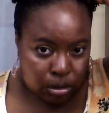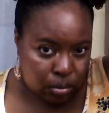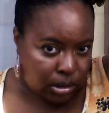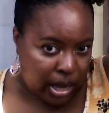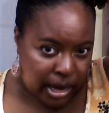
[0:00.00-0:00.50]
it a
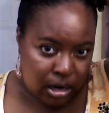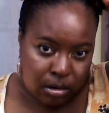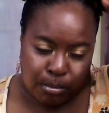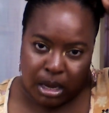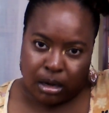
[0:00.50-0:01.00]
little
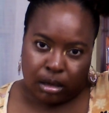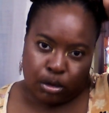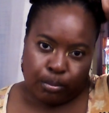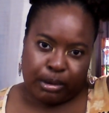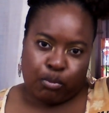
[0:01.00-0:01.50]
tighter to make it a
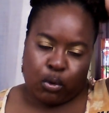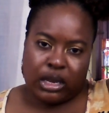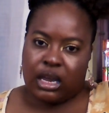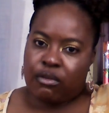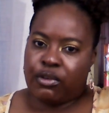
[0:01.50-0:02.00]
little bit
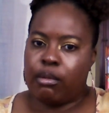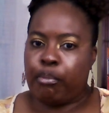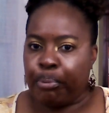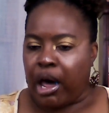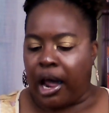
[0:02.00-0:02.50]
more
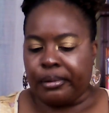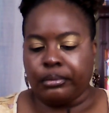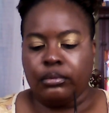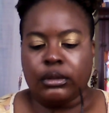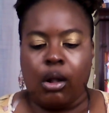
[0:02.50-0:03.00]
even, but
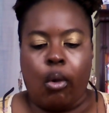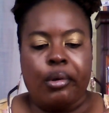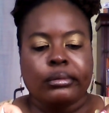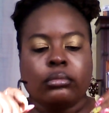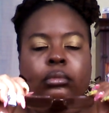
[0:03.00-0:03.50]

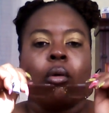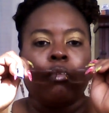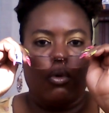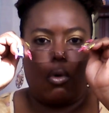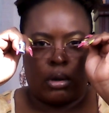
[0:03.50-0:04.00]

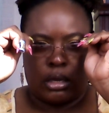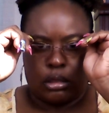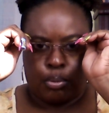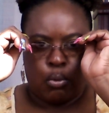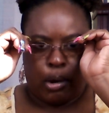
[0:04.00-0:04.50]
you all
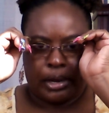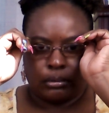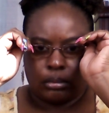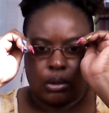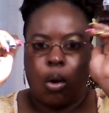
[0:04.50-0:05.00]
get the
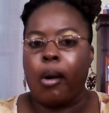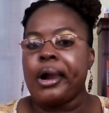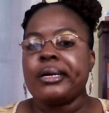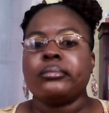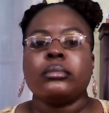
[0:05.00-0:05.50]
point,
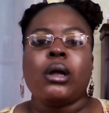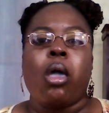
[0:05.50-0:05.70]
okay?